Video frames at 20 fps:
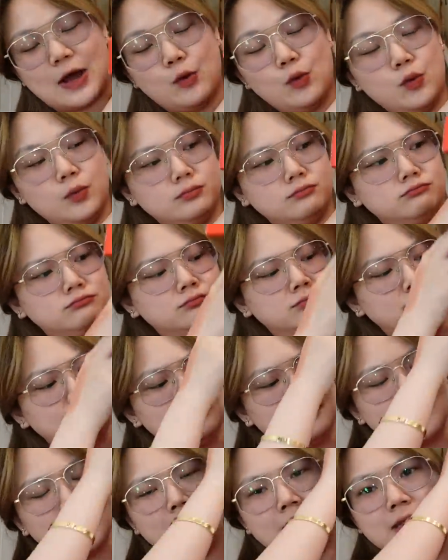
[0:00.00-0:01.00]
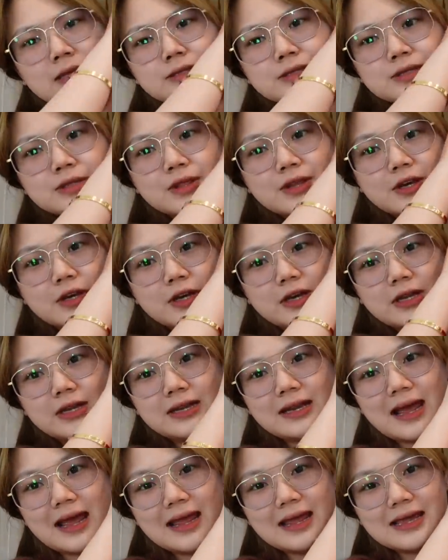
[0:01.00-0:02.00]
Oh, it's the
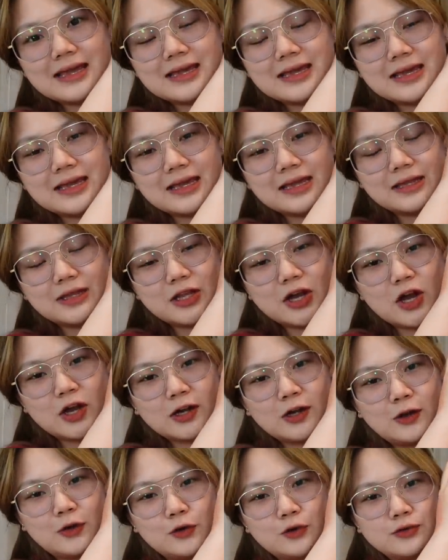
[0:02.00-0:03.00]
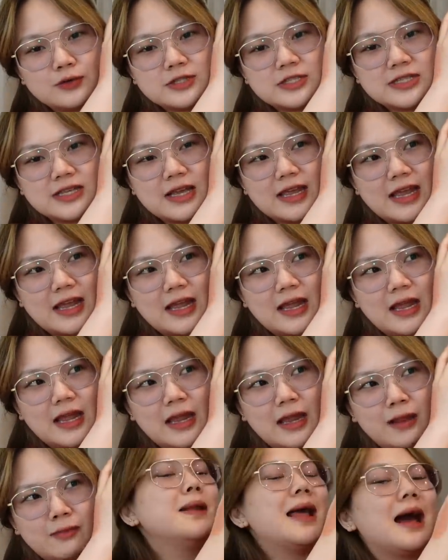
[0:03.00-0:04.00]
Nike Dunklows
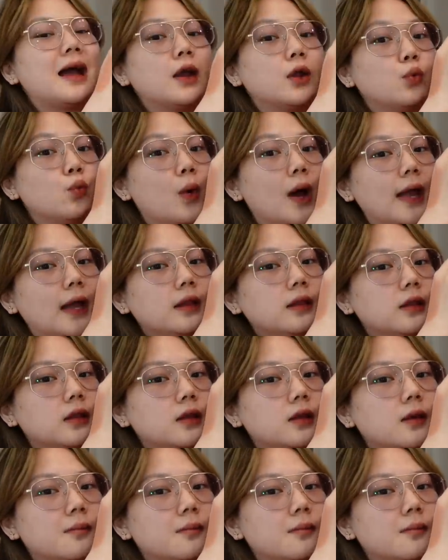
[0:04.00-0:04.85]
in black and white,